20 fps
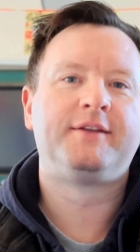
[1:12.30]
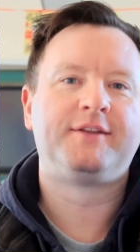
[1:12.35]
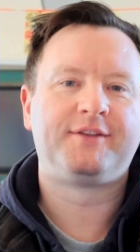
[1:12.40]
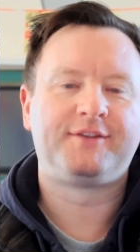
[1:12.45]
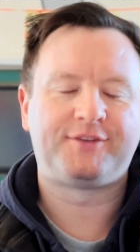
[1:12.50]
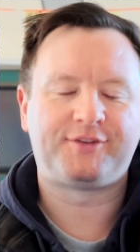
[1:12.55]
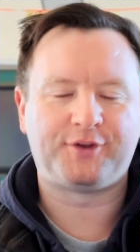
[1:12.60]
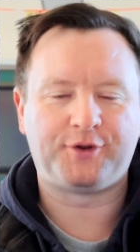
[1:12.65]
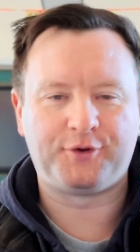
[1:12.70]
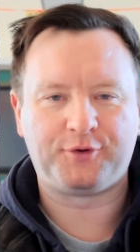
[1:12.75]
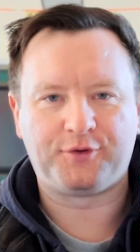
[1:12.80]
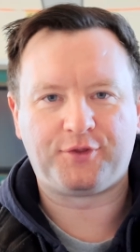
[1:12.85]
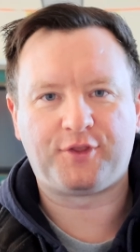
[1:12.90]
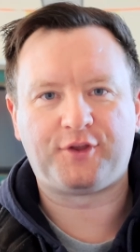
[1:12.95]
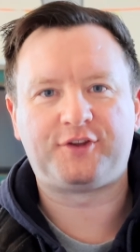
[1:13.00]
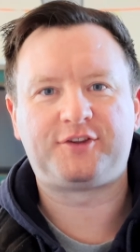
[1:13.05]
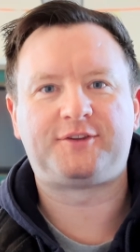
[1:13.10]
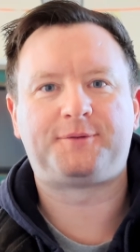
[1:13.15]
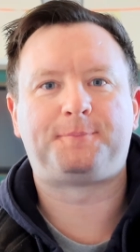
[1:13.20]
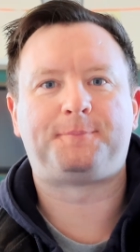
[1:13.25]
So
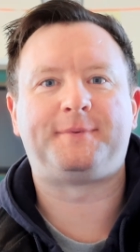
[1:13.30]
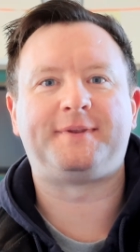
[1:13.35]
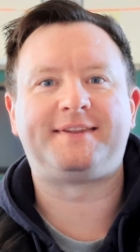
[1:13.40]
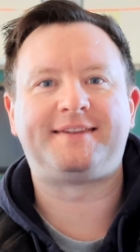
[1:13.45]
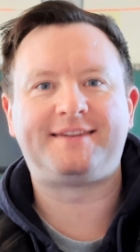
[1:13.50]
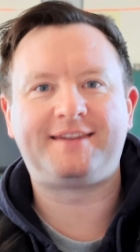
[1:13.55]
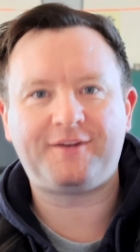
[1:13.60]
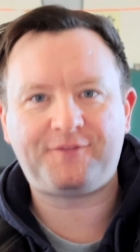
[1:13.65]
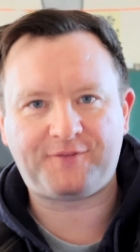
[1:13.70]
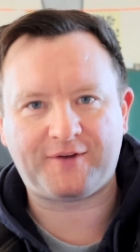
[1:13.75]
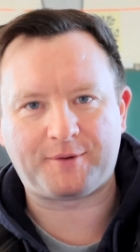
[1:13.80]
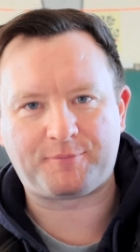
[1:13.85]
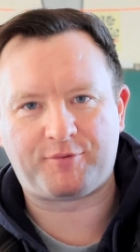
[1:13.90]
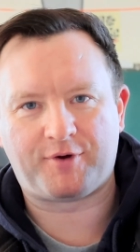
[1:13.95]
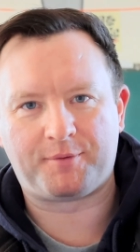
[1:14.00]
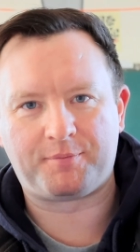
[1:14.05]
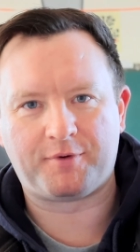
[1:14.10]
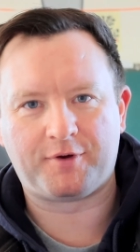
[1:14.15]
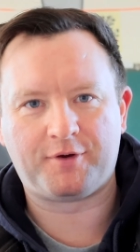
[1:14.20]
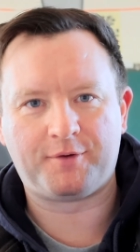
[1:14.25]
the specific
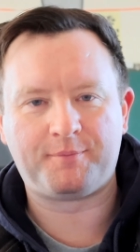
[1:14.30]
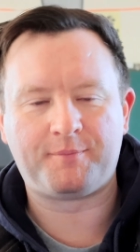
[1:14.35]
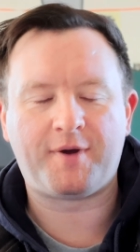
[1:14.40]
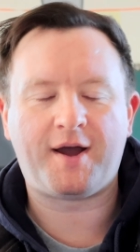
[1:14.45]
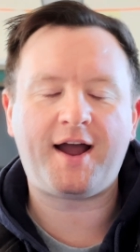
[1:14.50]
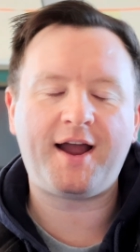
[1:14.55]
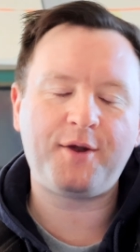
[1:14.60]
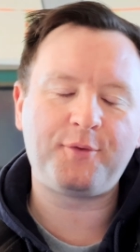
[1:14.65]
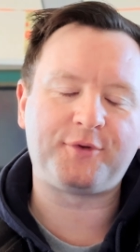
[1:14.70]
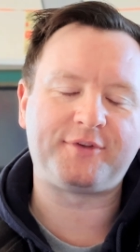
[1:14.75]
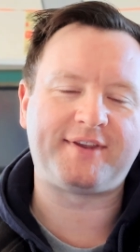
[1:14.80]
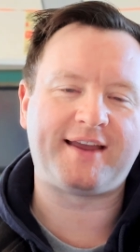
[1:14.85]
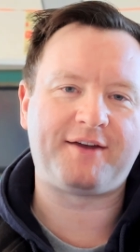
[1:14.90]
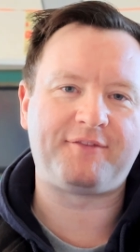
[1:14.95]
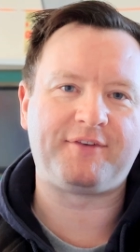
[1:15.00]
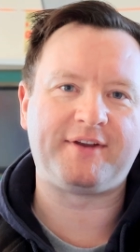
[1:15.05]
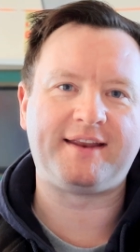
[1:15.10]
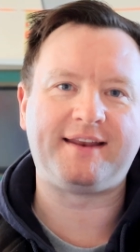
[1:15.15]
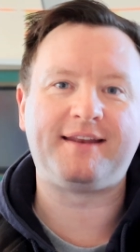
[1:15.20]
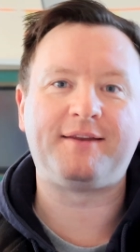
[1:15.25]
problem I was
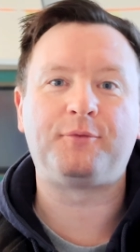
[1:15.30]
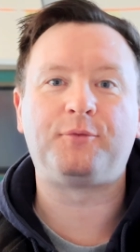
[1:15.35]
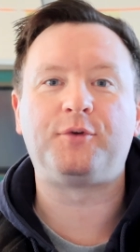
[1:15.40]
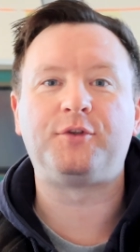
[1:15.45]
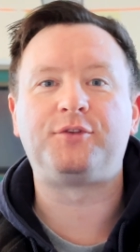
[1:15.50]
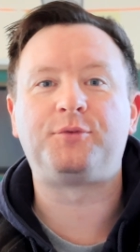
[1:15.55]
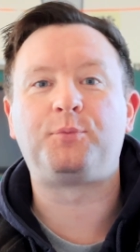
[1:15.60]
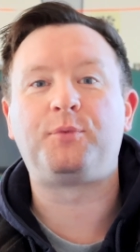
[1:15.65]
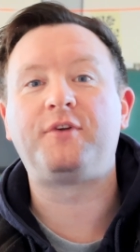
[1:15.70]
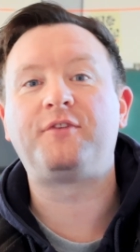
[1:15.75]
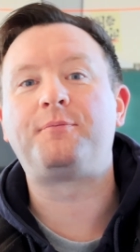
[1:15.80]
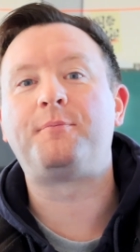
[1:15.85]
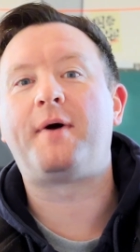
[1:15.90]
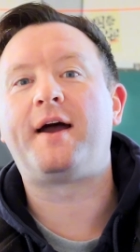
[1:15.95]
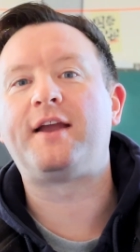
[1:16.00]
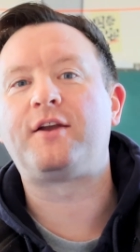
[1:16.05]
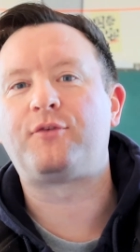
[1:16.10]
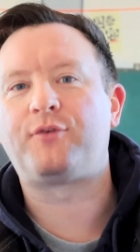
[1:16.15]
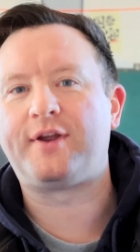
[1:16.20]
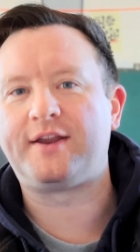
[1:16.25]
having was with
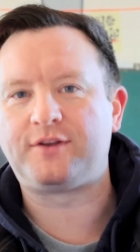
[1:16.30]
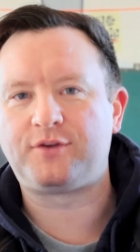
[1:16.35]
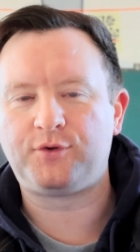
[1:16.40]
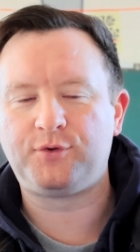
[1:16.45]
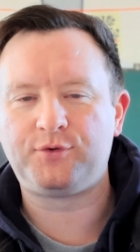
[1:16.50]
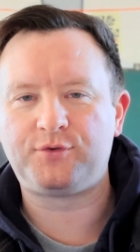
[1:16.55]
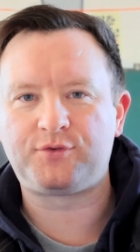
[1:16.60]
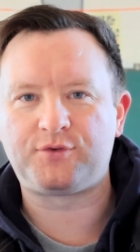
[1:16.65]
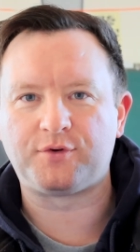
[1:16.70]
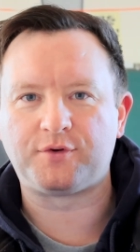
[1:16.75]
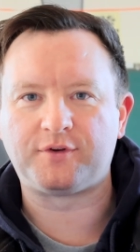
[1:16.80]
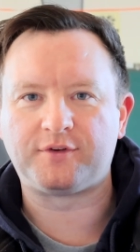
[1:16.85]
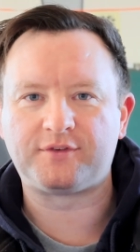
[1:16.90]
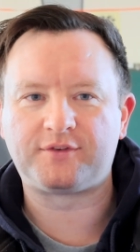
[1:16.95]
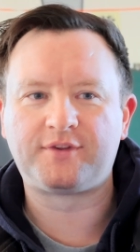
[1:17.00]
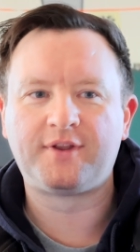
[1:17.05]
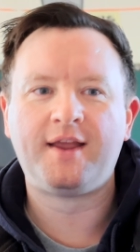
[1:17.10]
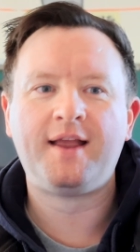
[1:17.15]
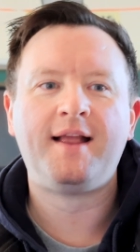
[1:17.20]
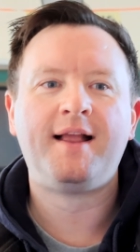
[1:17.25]
my grade 2
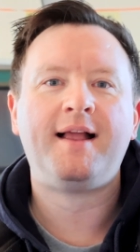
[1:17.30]
students.